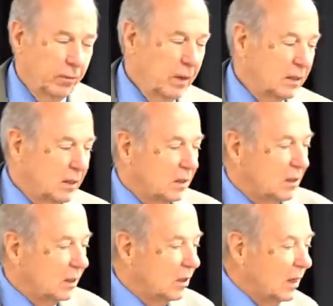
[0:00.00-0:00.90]
He says
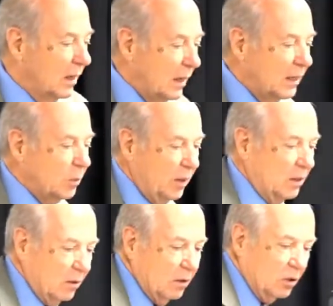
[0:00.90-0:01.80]
that, and then he speaks
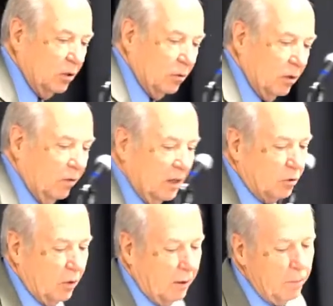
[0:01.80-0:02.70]
of the children of
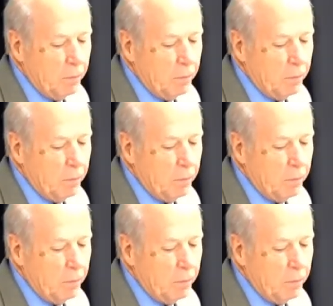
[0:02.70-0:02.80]
Israel.